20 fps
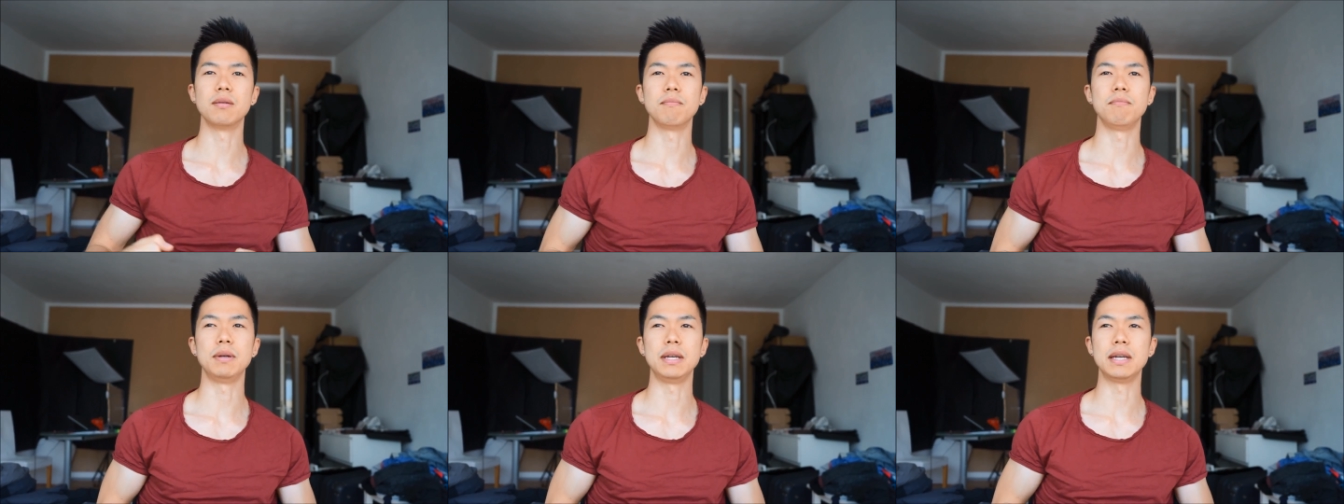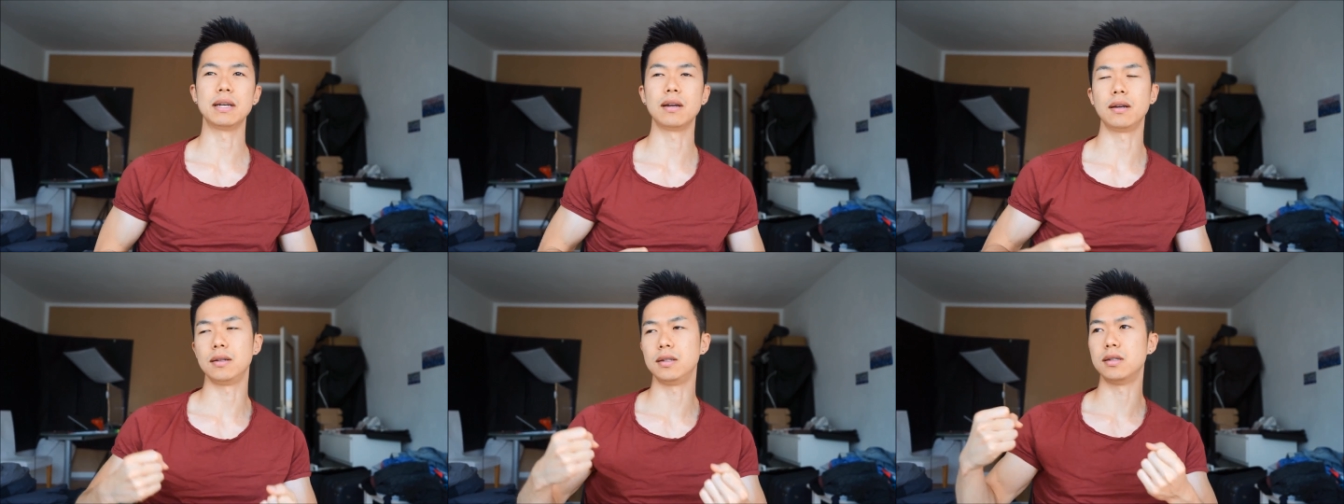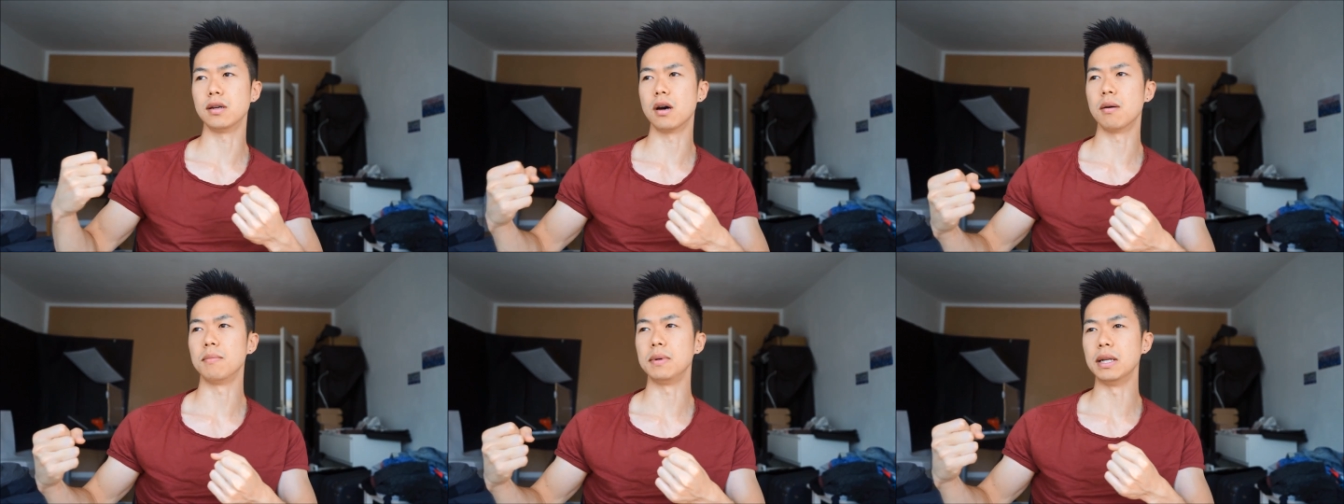being
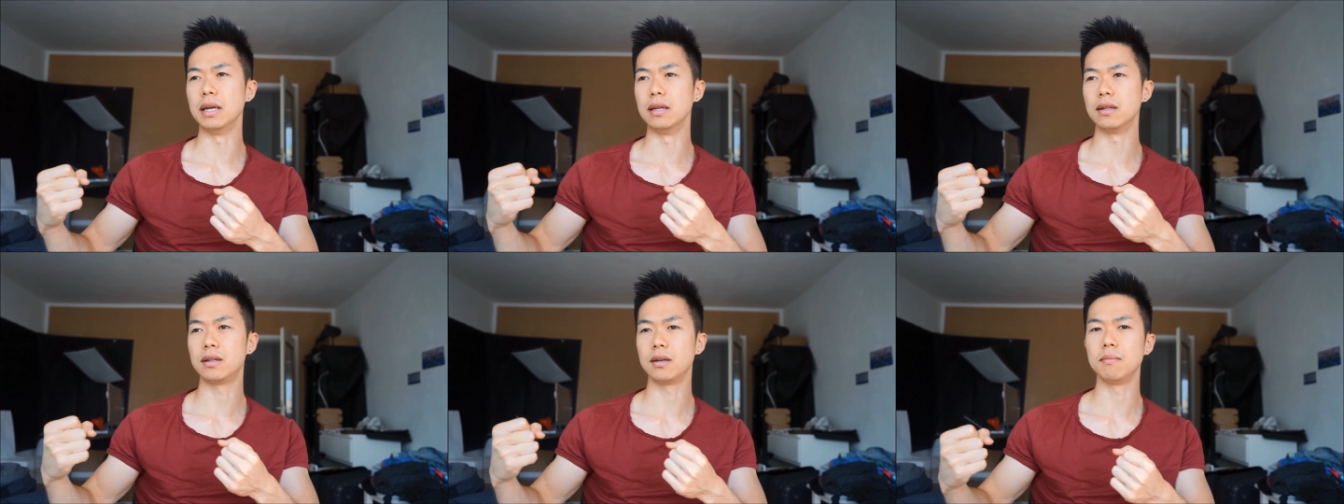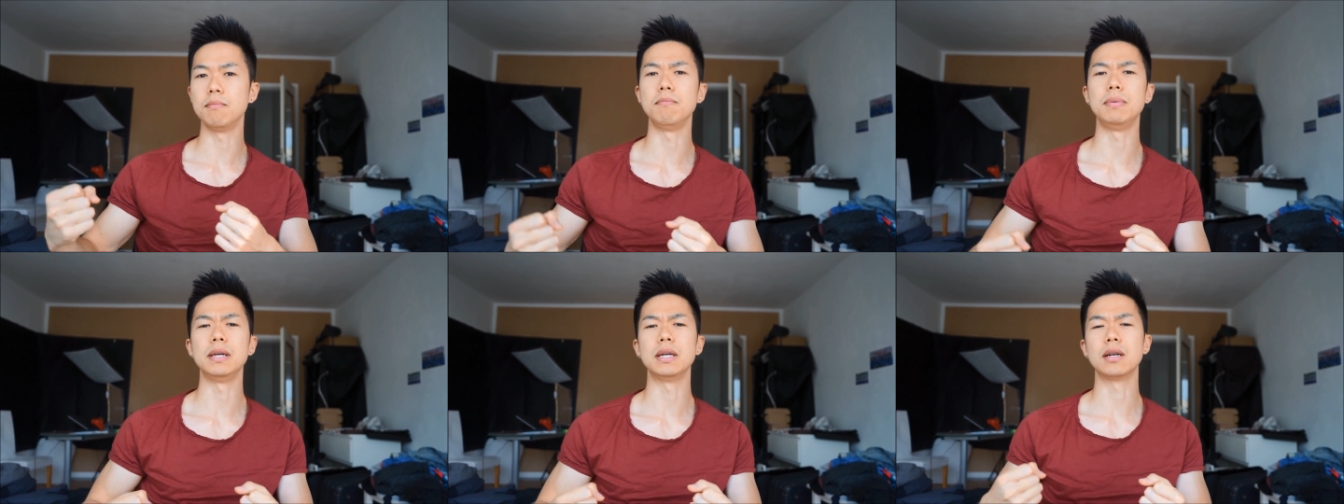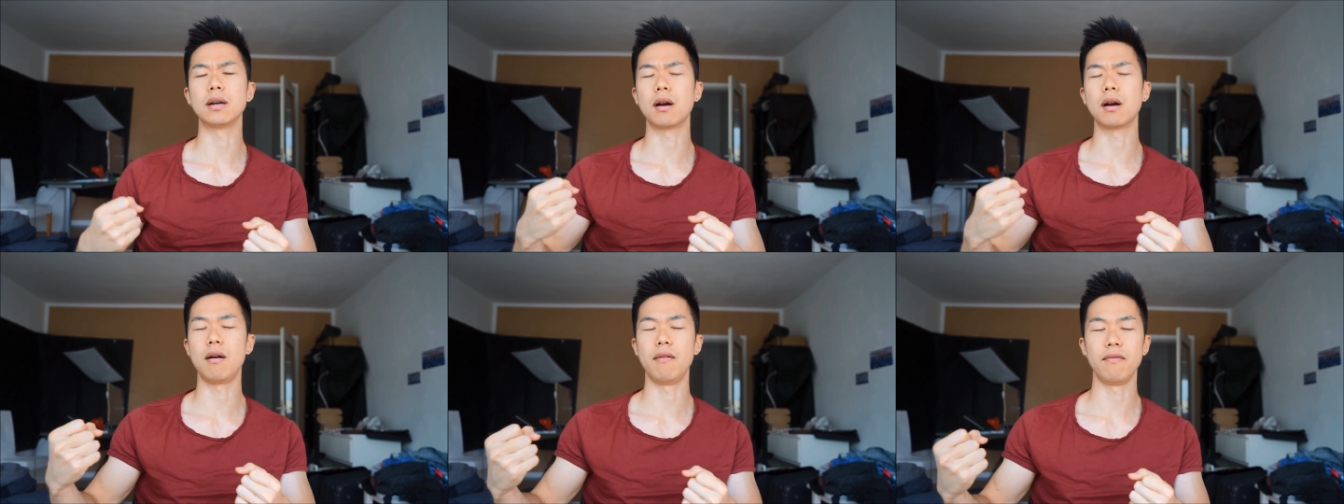dominant,
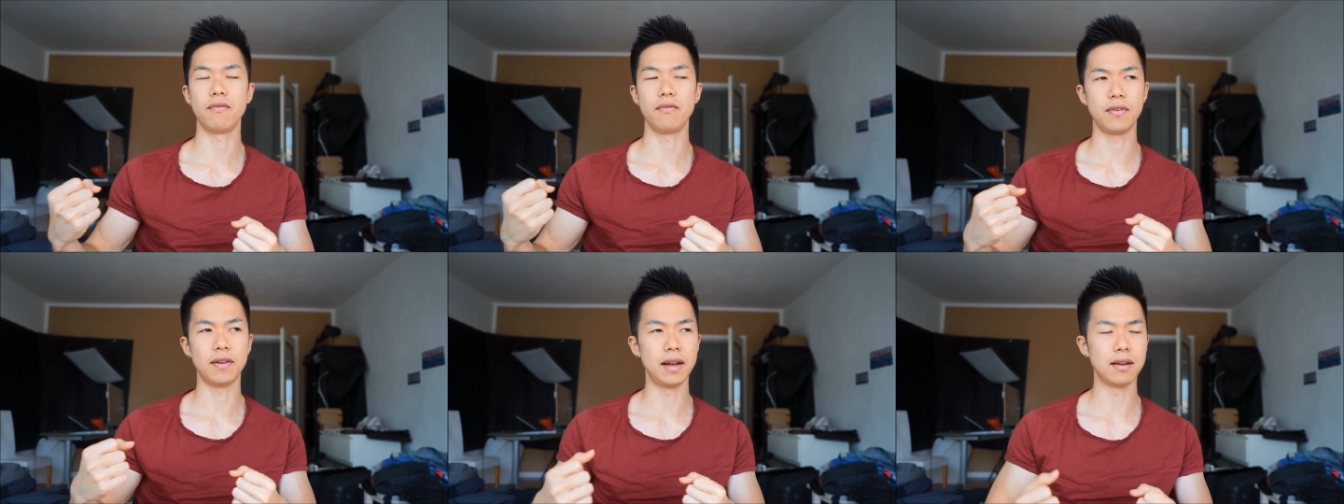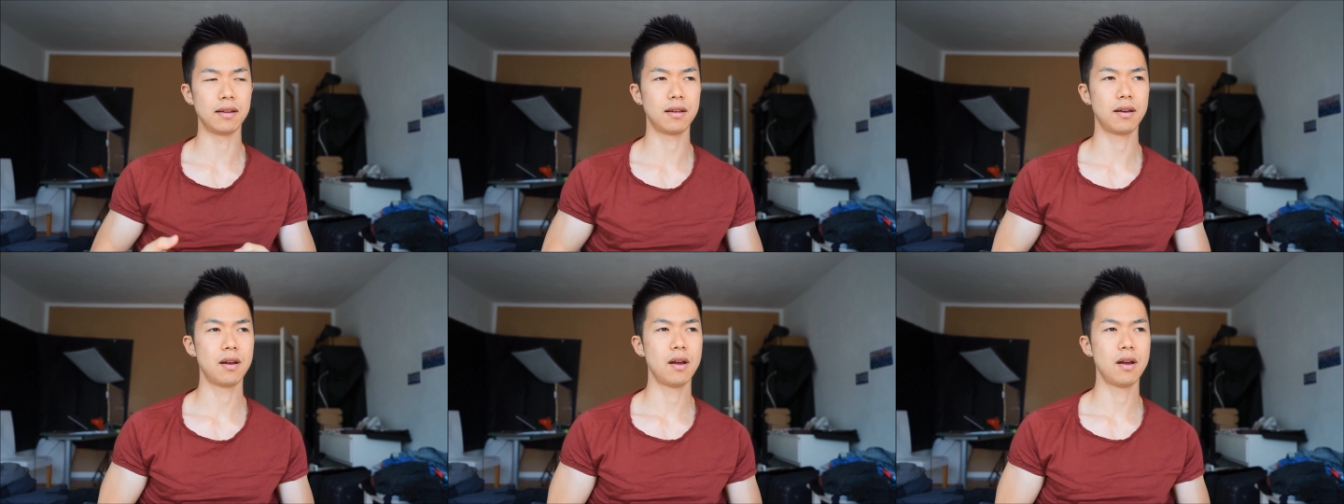being confident.